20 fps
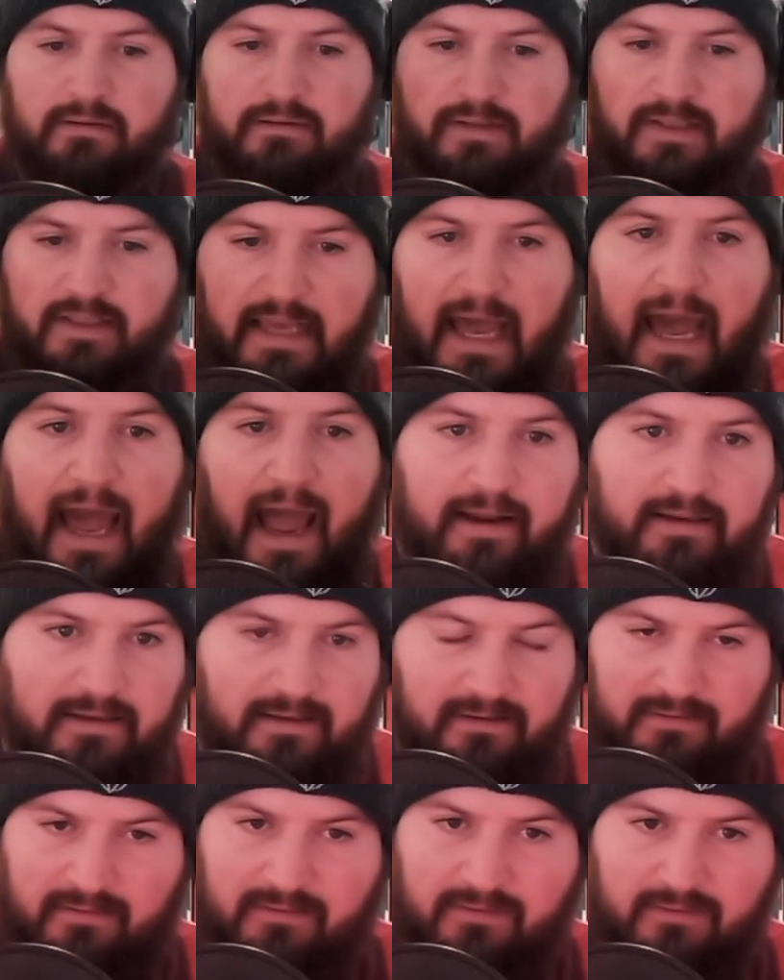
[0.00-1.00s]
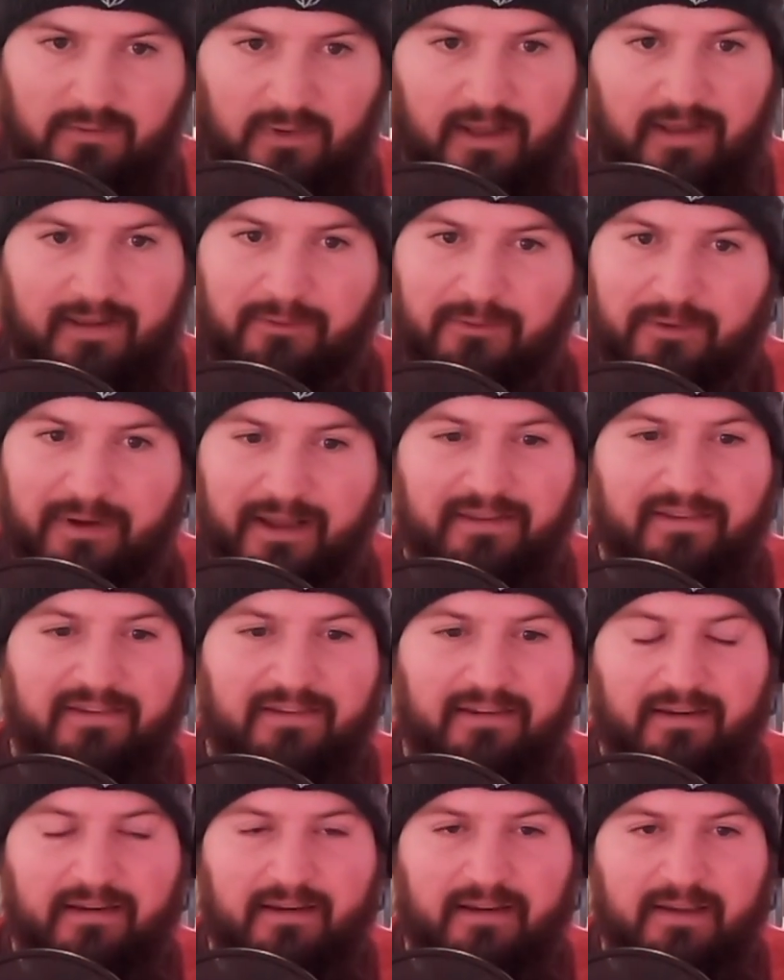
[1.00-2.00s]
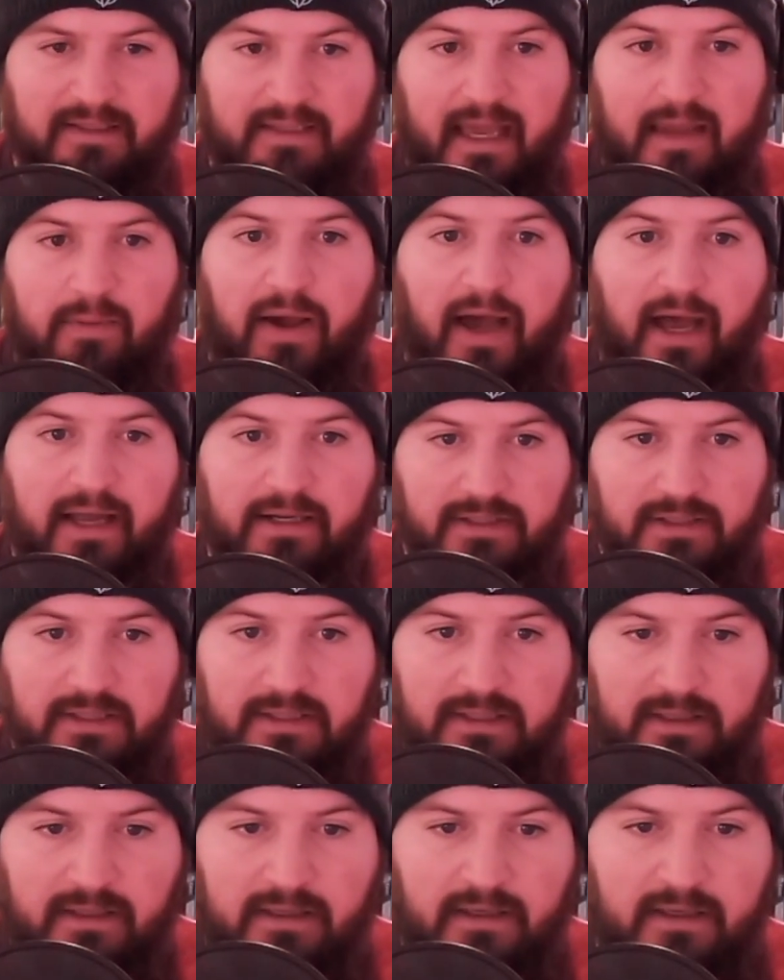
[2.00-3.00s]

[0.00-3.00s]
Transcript: stacked with escape hatches,